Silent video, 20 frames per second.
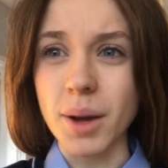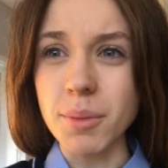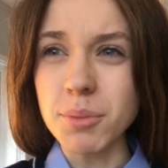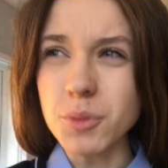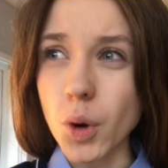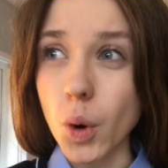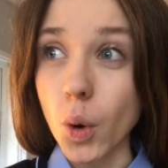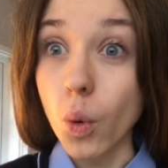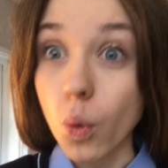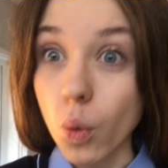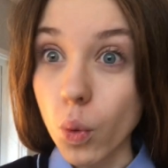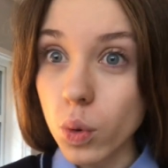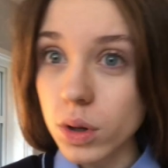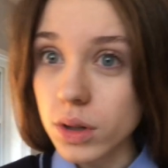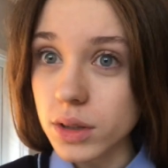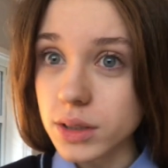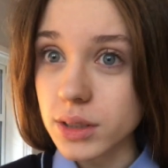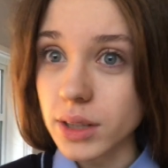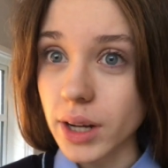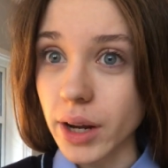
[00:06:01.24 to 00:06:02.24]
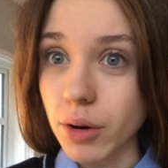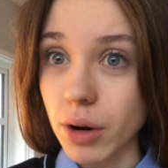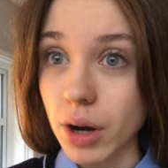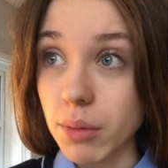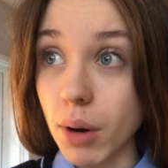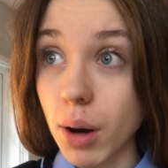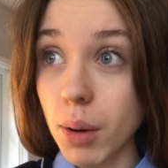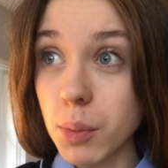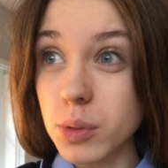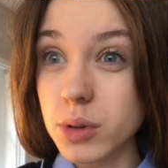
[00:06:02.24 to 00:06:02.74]
I'm old now.
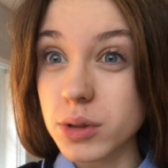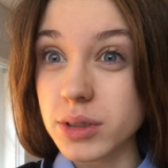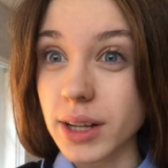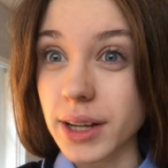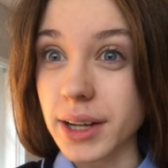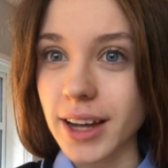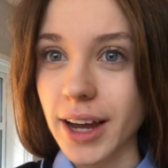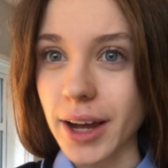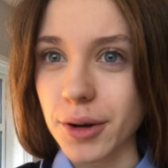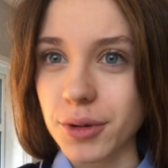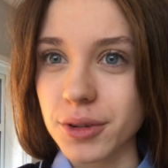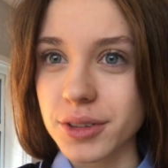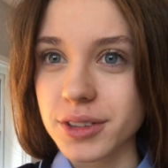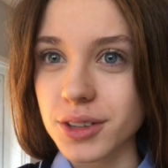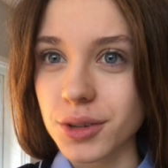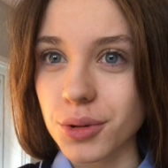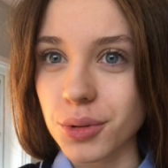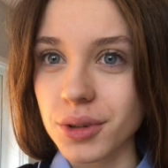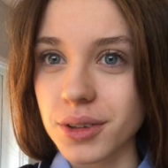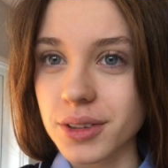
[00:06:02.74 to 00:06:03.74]
I'm almost like out of school.